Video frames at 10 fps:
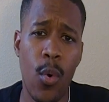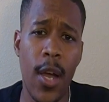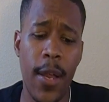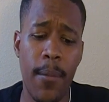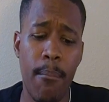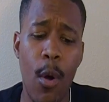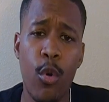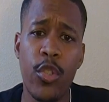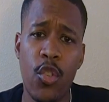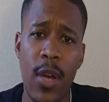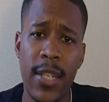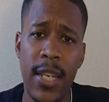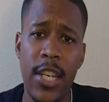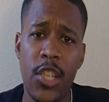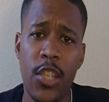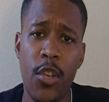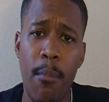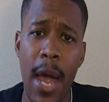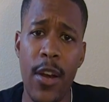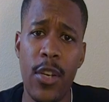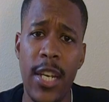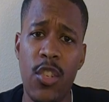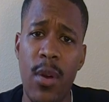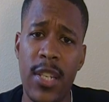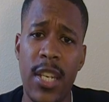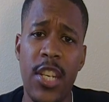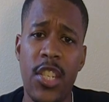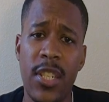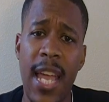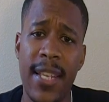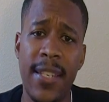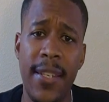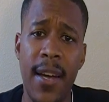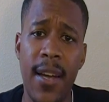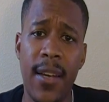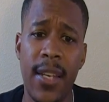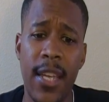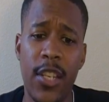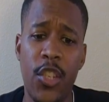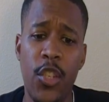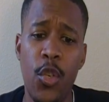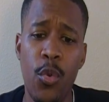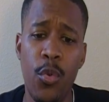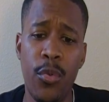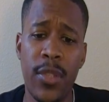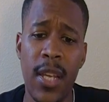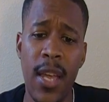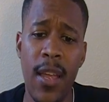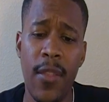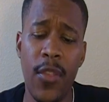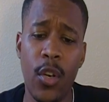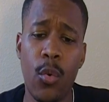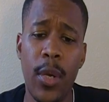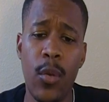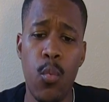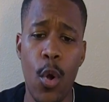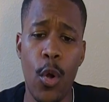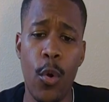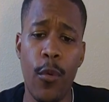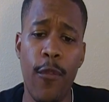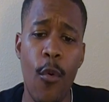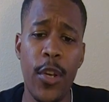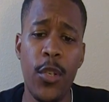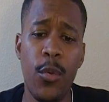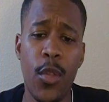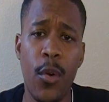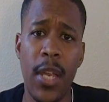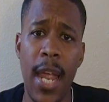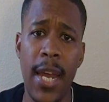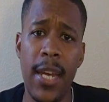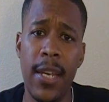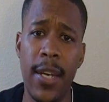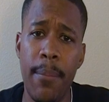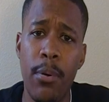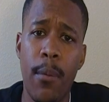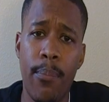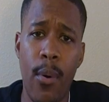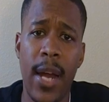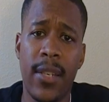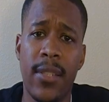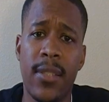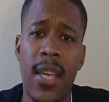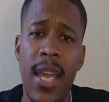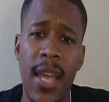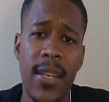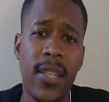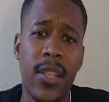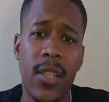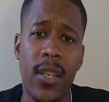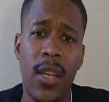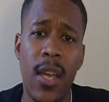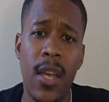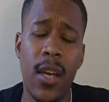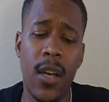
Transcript: what most translations or modern day translations has done is used the Greek word 4238, and they put practice into the